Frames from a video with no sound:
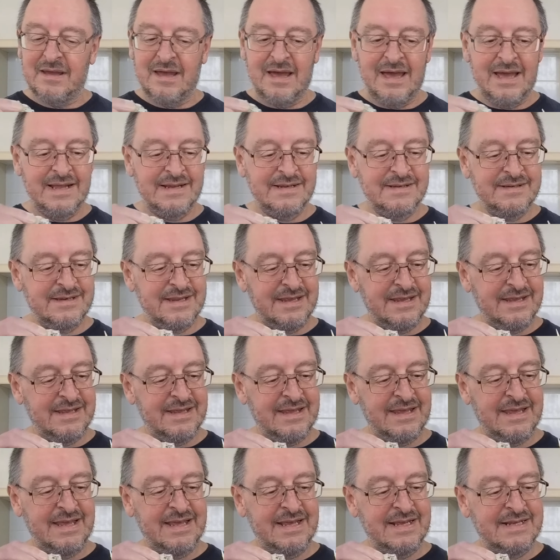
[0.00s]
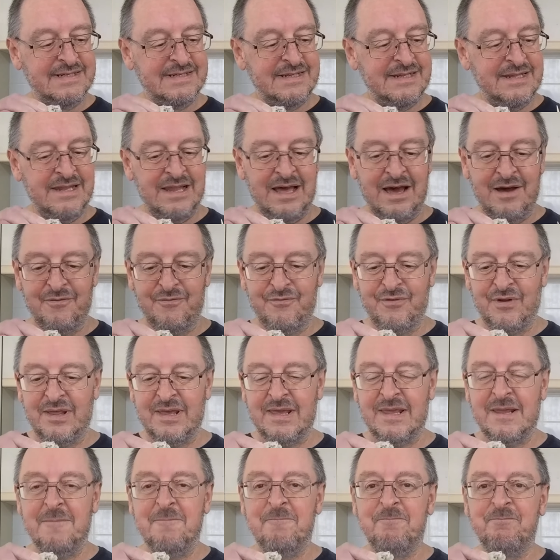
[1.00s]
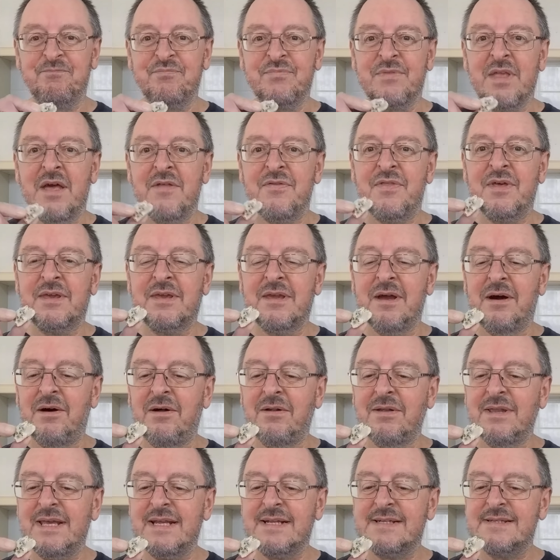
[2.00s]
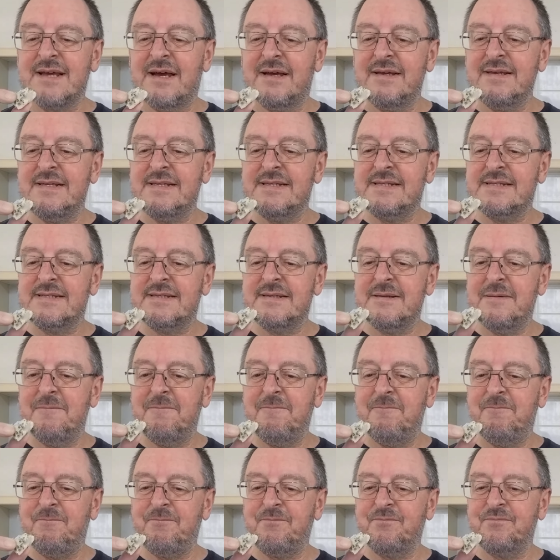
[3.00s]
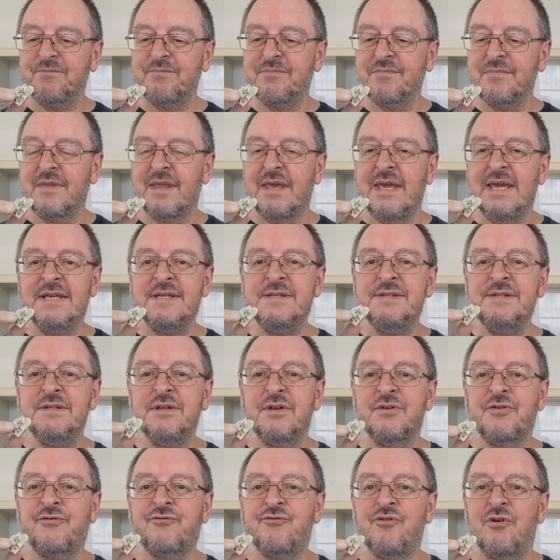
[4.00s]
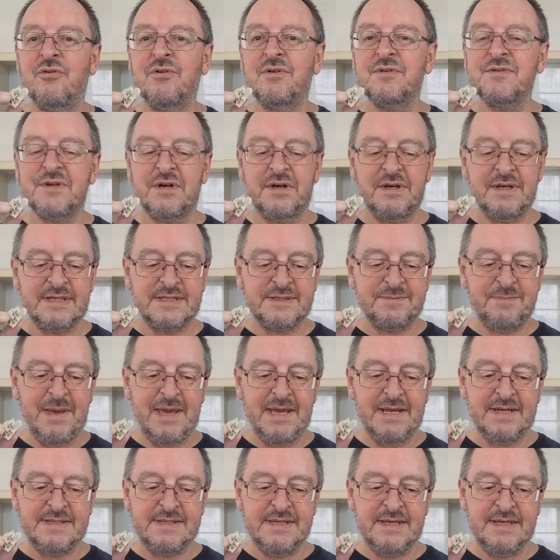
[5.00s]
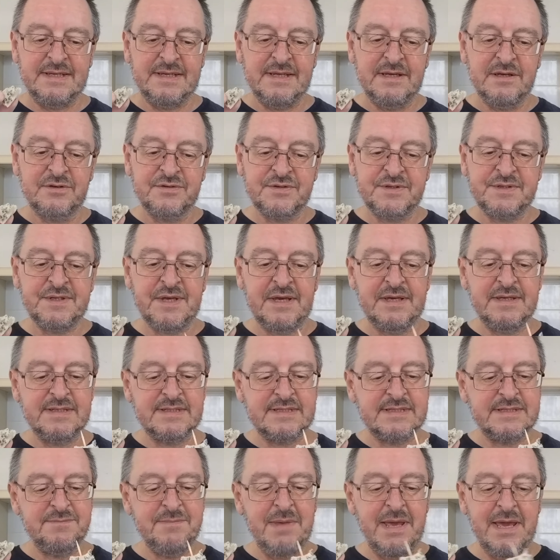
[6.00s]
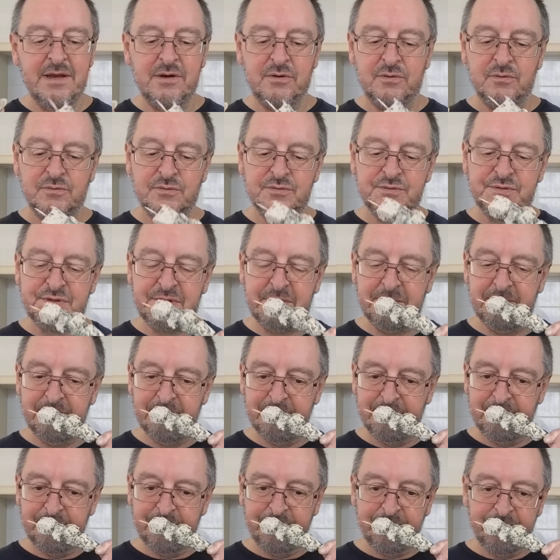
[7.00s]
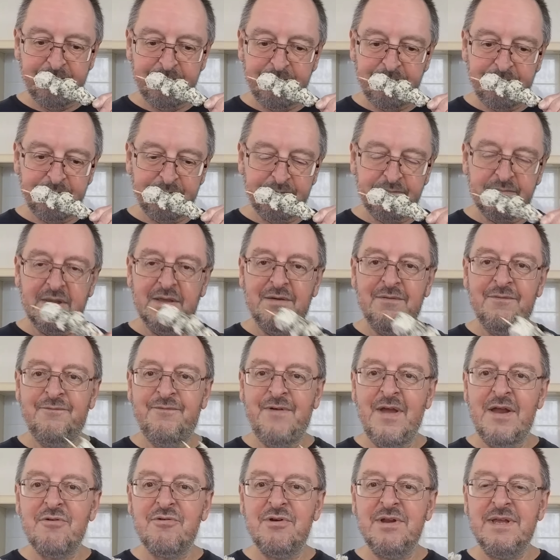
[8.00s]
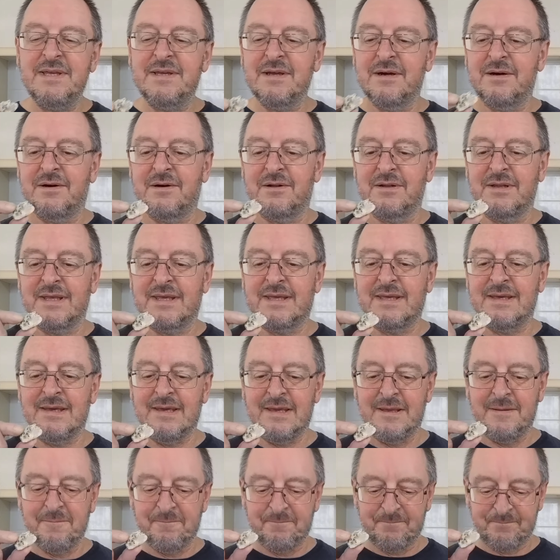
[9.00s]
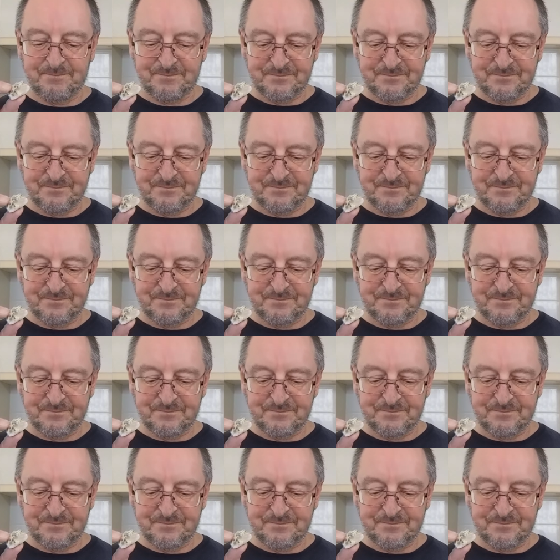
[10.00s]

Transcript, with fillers: And it is lovely. The garlic taste isn't as strong as I expected. Because I say it smells very garlicky.